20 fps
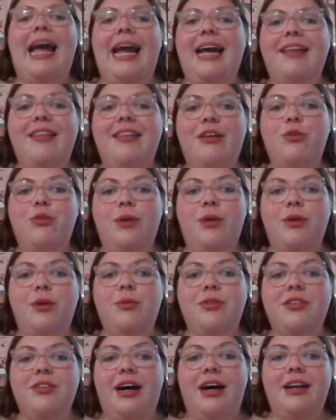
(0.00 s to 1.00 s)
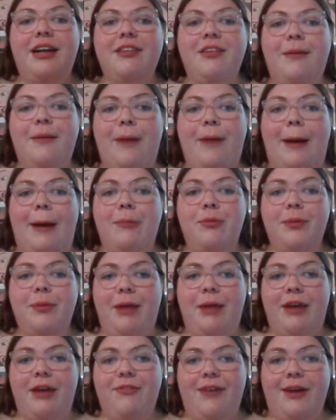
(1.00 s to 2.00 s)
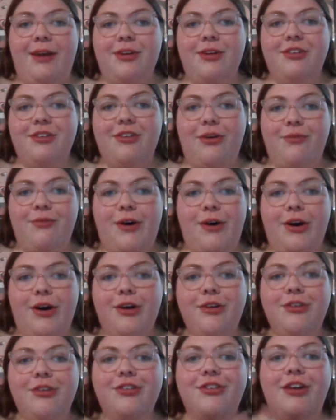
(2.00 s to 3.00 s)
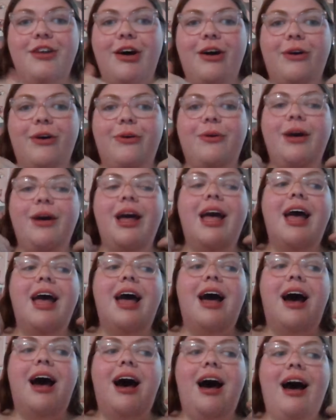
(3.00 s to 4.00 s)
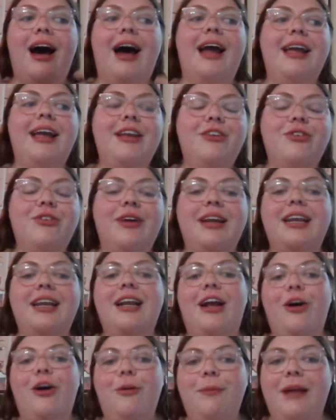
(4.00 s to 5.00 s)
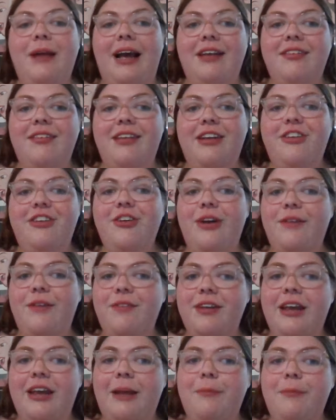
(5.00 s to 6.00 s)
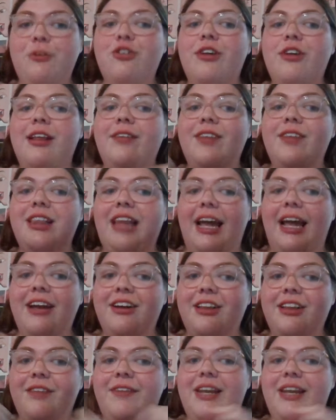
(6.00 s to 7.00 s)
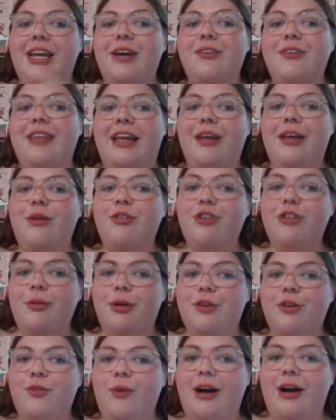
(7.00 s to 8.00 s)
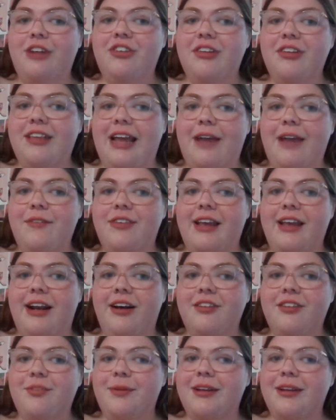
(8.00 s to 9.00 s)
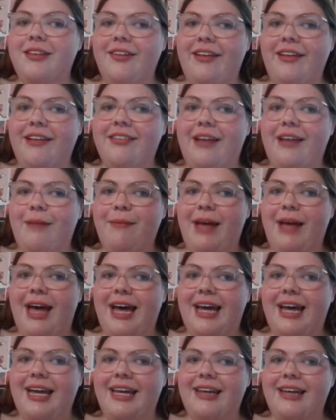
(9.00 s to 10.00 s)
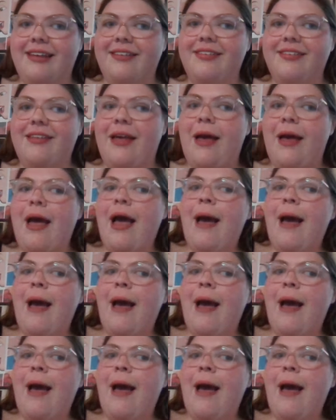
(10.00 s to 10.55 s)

and this one was honestly probably my favorite so far. So I enjoyed it. I hope you guys did too. If you did, be sure to leave a like on the video. Thank you so much for watching. Thank you for staying awesome, and until next time, guys,